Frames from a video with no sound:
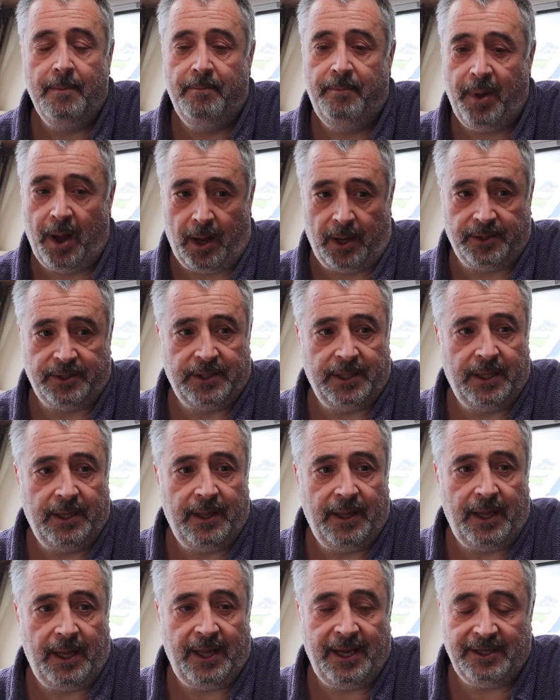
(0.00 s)
but
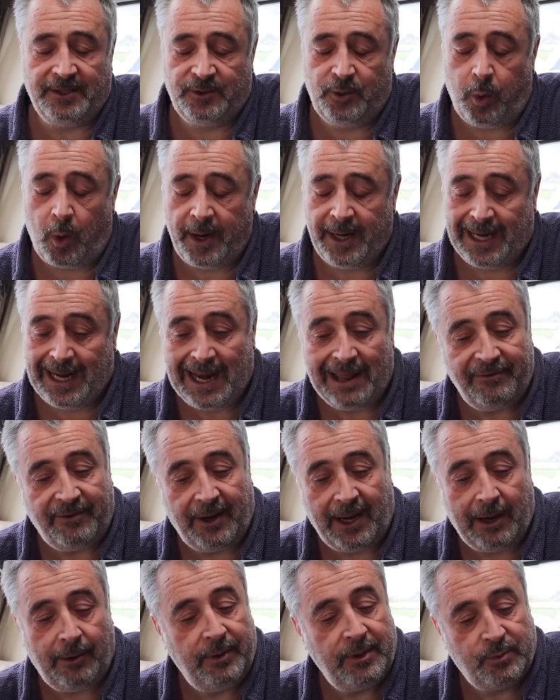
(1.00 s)
it's quite
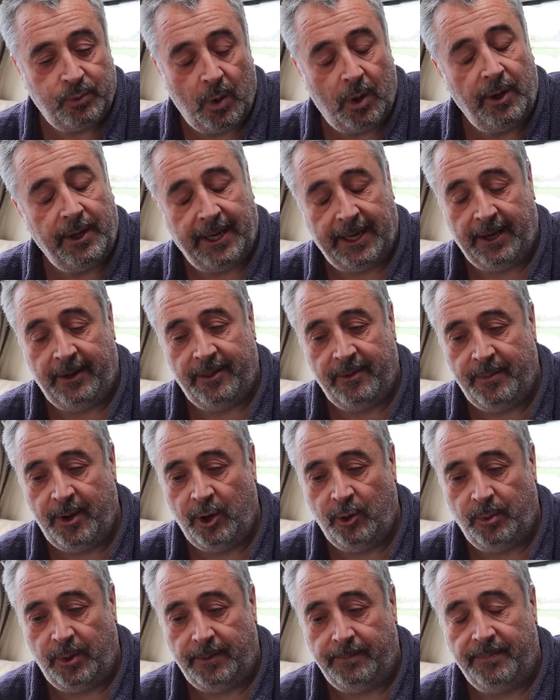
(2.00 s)
clever how it's working at the
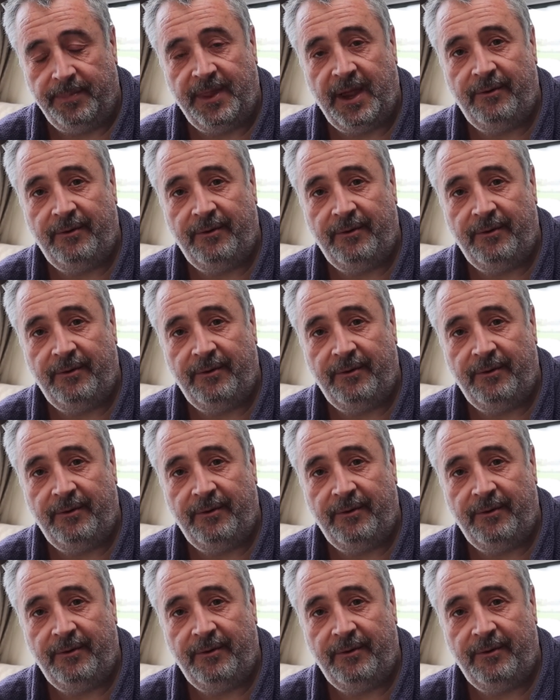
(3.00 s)
moment.